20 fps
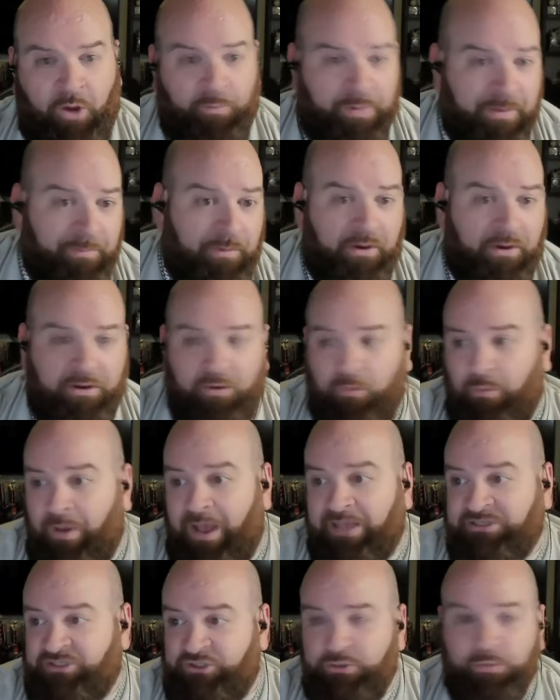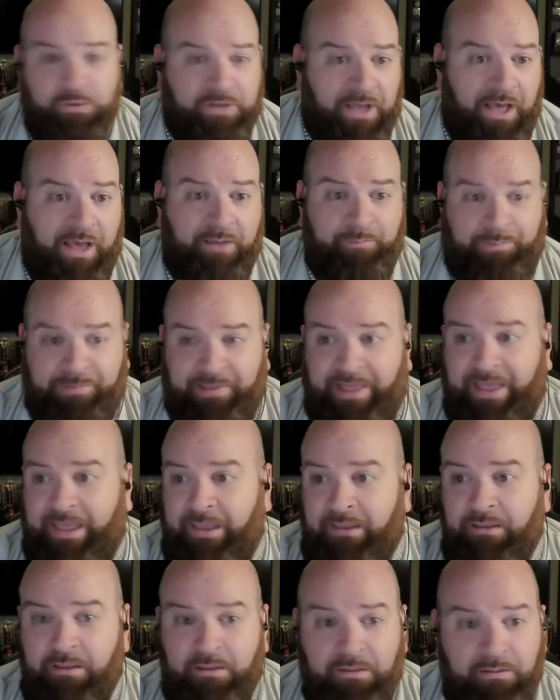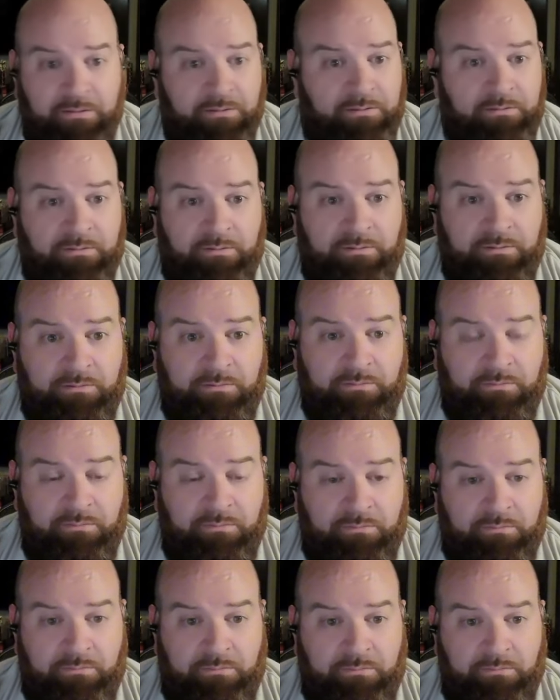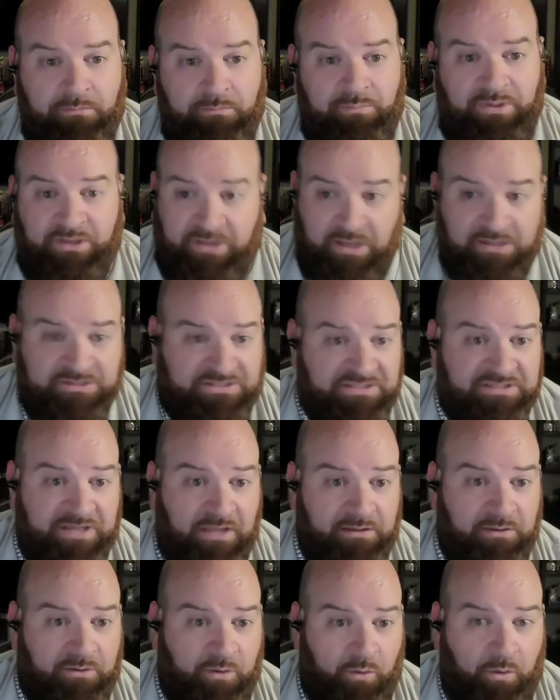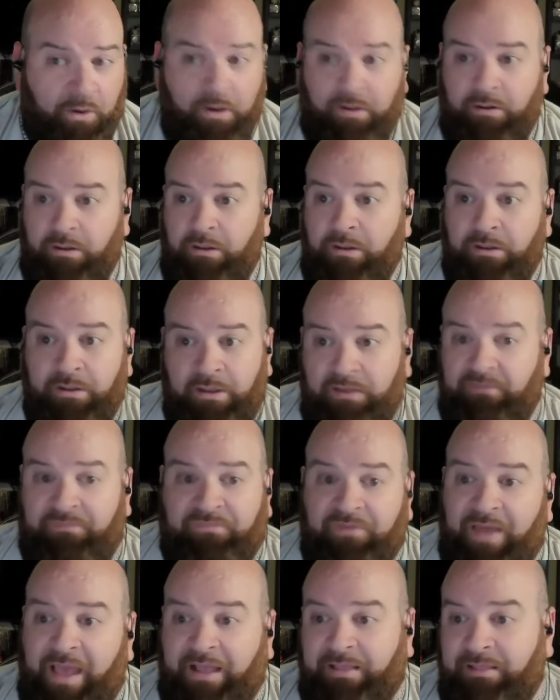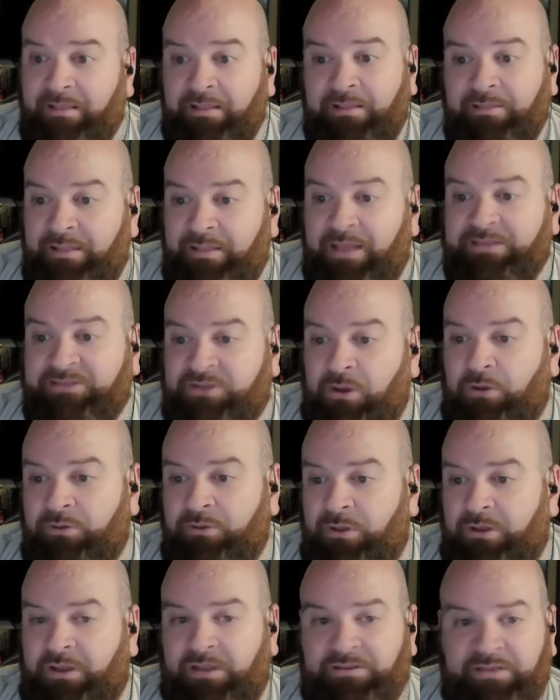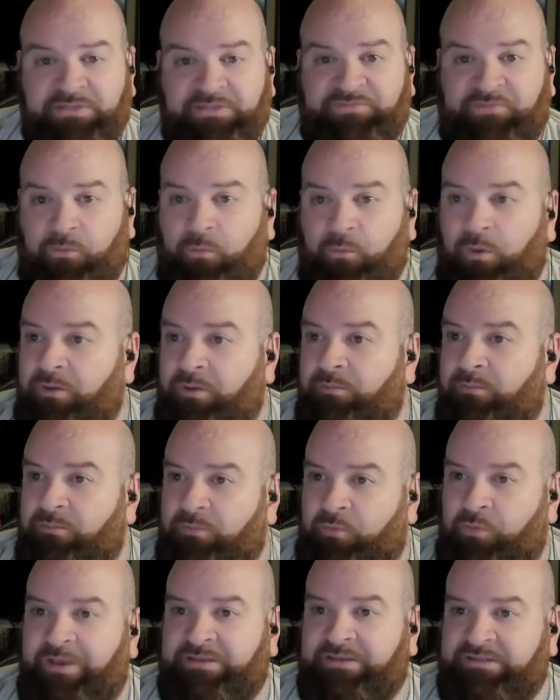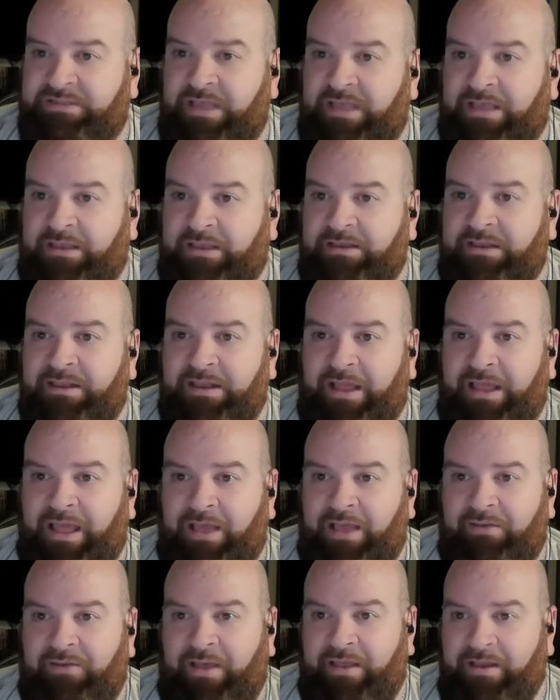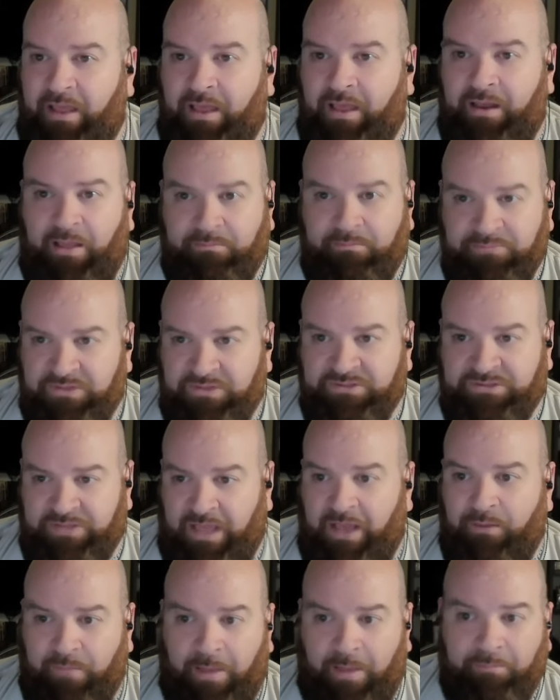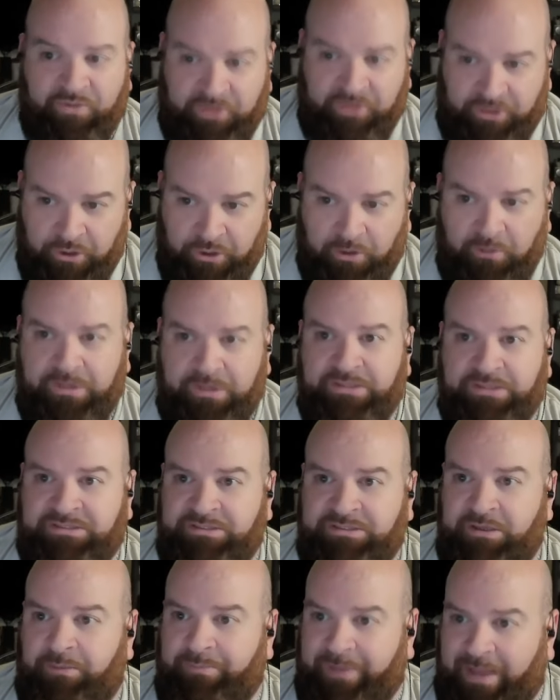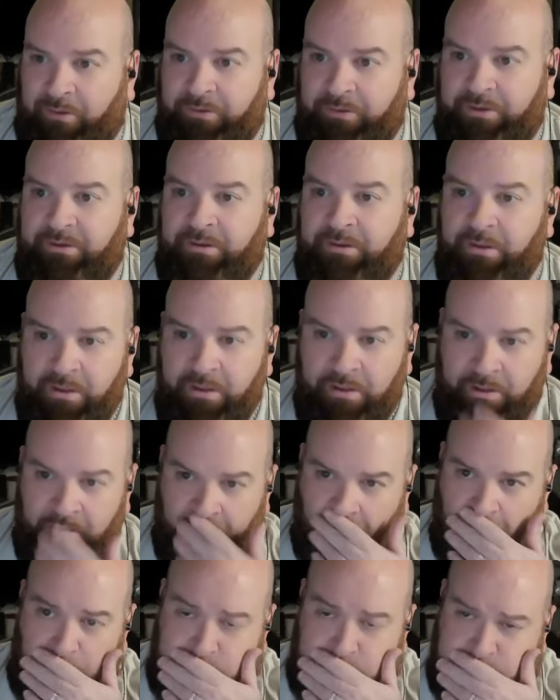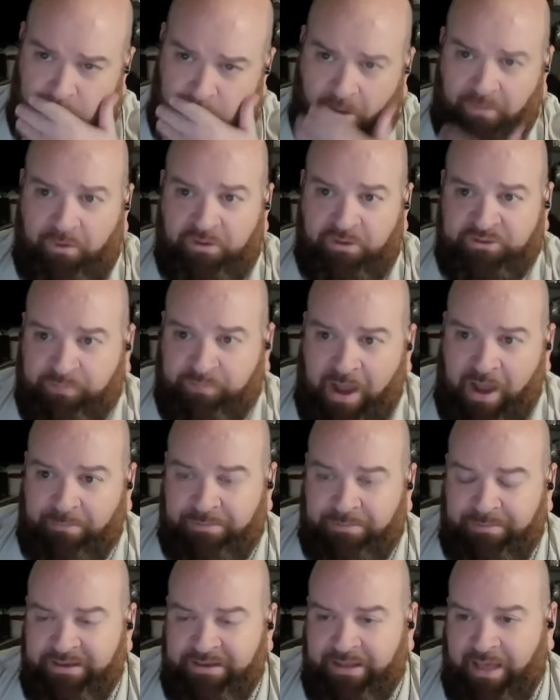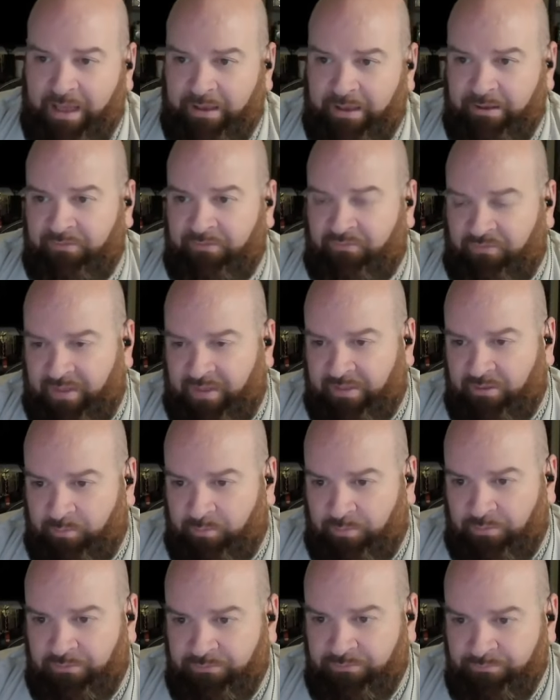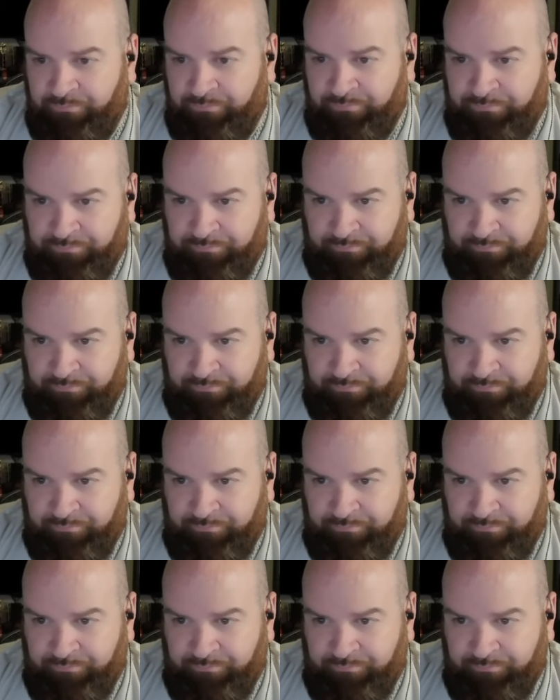Are people going to watch UConn play because she's on the court? In fact, let's go look at this for one quick second. And I have, and I'm just, I'm curious about it. Although it's probably not available,